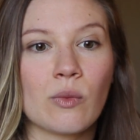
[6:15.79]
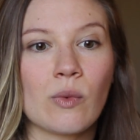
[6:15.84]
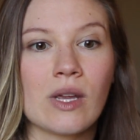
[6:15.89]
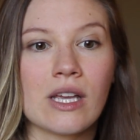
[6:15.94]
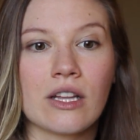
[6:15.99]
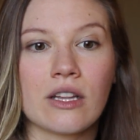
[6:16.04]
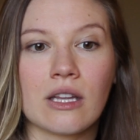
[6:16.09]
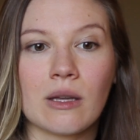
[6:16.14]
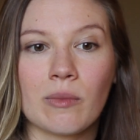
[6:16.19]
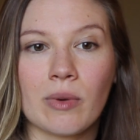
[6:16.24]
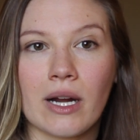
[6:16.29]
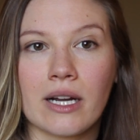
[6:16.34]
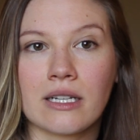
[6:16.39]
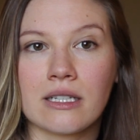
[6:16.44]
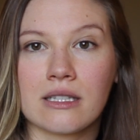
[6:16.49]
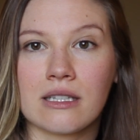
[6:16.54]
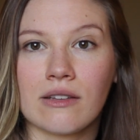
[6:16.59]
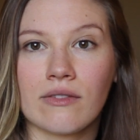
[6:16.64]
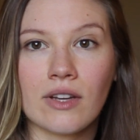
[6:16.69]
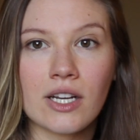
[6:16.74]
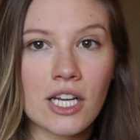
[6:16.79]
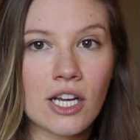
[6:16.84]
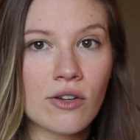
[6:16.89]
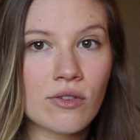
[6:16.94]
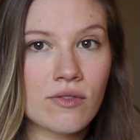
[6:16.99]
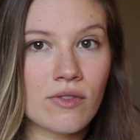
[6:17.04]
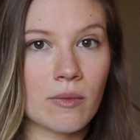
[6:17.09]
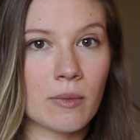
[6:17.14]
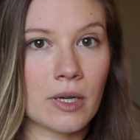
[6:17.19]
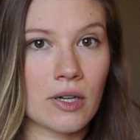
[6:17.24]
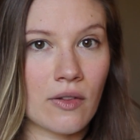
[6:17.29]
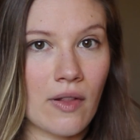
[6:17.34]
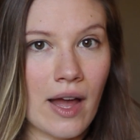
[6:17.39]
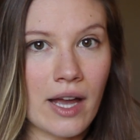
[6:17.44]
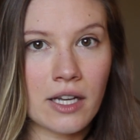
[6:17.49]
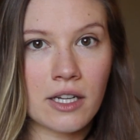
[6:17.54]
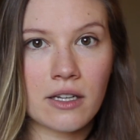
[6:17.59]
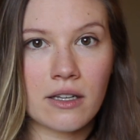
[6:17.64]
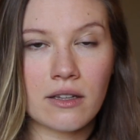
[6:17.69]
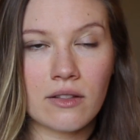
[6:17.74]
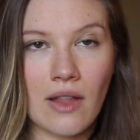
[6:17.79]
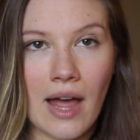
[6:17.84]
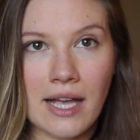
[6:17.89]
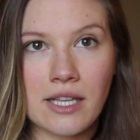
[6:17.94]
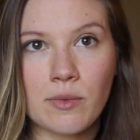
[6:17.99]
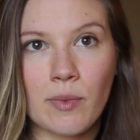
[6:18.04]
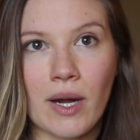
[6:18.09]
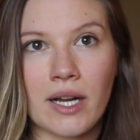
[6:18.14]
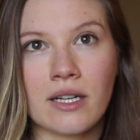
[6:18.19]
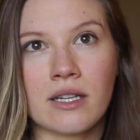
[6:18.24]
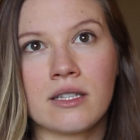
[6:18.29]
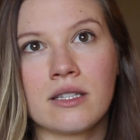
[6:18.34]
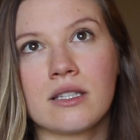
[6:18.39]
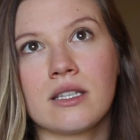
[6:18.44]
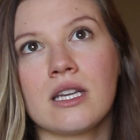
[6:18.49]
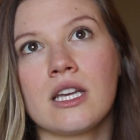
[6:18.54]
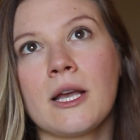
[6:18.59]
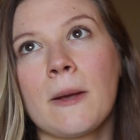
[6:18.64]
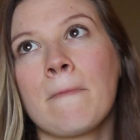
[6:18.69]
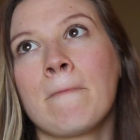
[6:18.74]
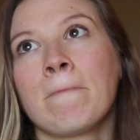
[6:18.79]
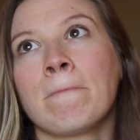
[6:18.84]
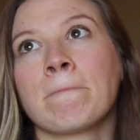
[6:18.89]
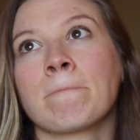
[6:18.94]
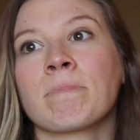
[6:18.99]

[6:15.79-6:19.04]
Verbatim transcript: weekly pregnancy videos from her last pregnancy.